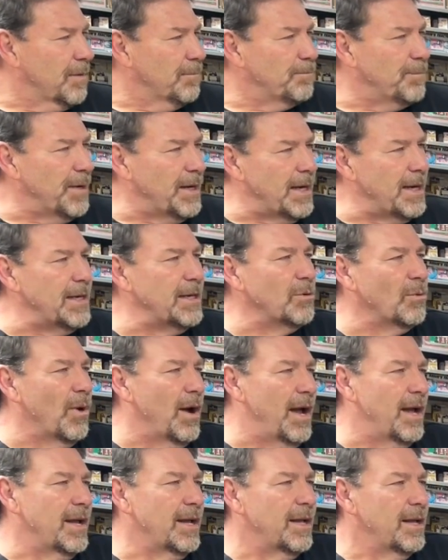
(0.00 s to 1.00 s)

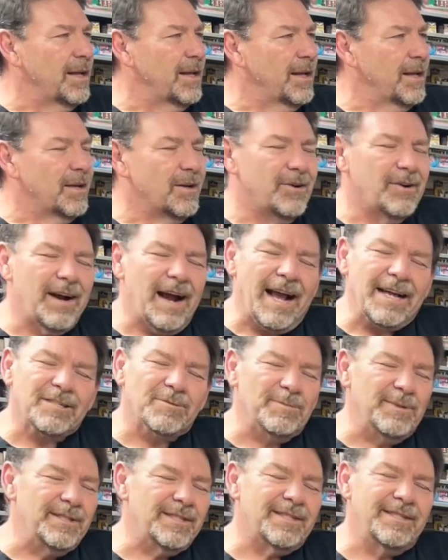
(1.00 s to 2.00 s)
anyway,
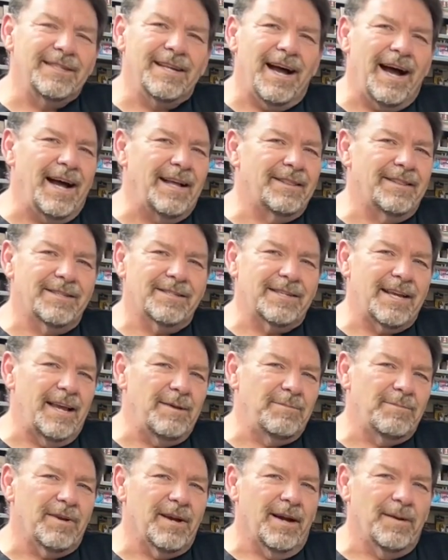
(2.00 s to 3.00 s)
Craftsman's not the
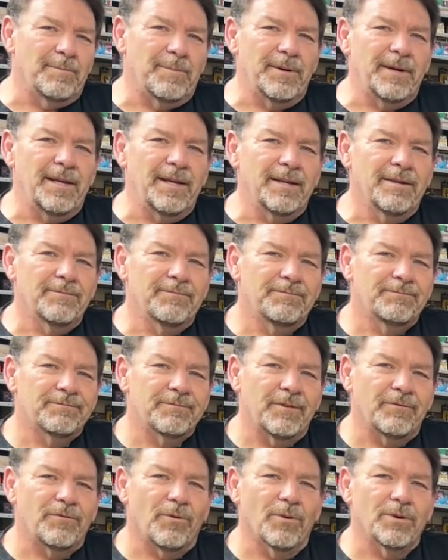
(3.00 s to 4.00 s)
same company,
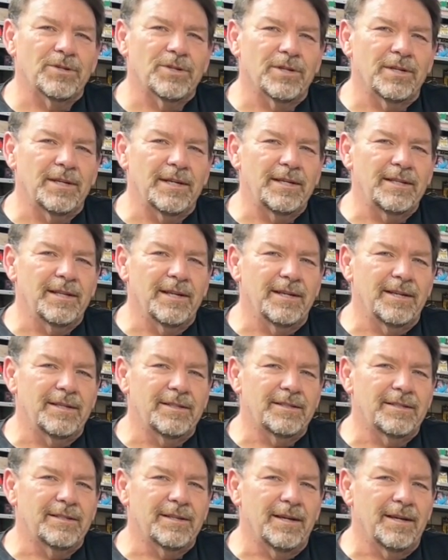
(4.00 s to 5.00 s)
unfortunately, that
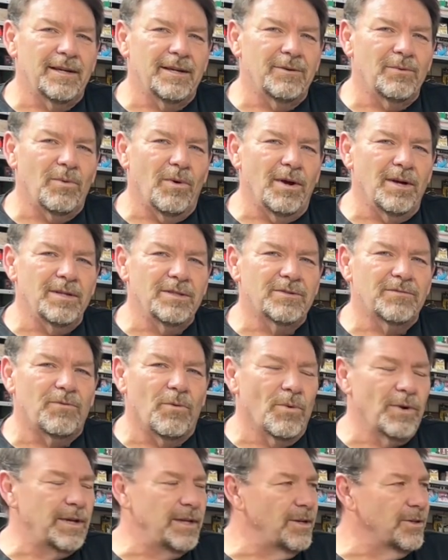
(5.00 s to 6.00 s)
it was
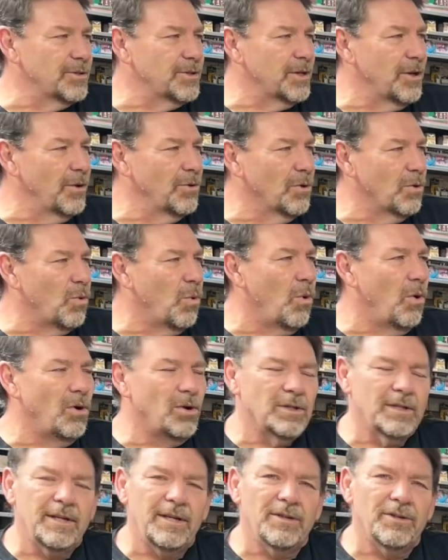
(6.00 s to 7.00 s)
40 years ago, the
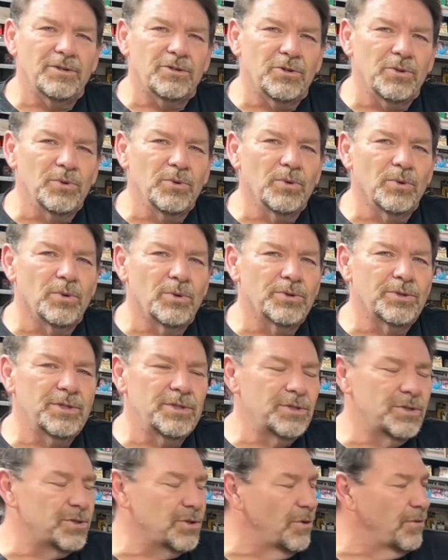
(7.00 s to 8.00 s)
quality of the tools
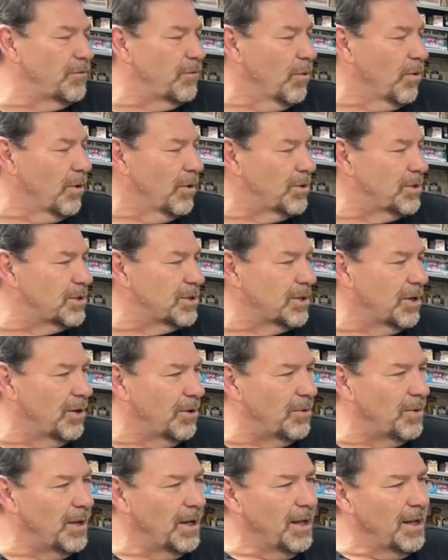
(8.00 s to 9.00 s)
and so forth.
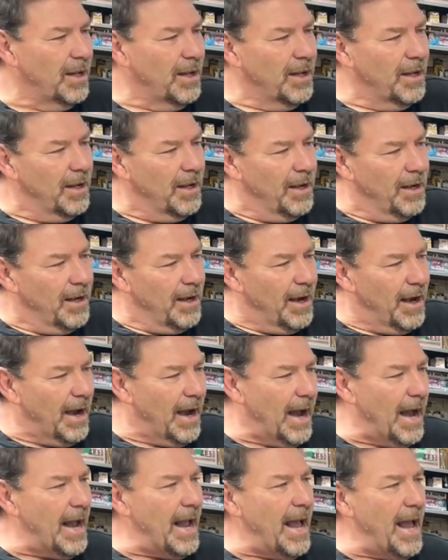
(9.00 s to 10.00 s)
So
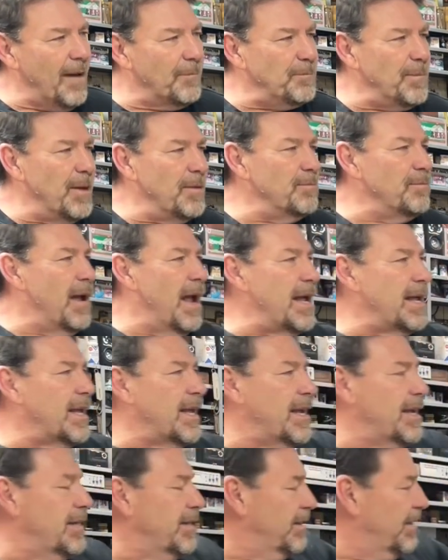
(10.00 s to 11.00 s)
I have been
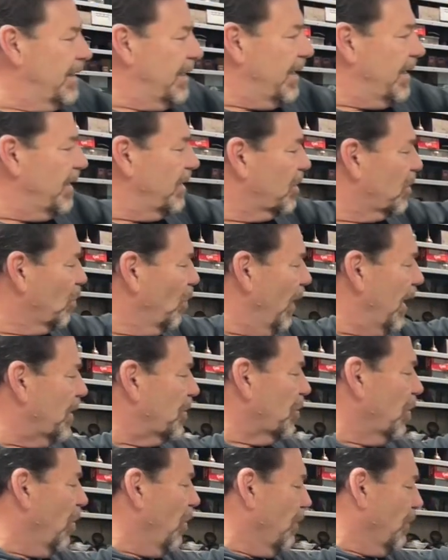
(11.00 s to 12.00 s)
making the
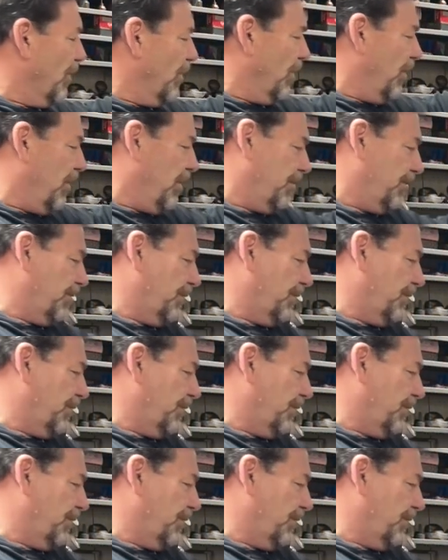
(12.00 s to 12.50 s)
switch over.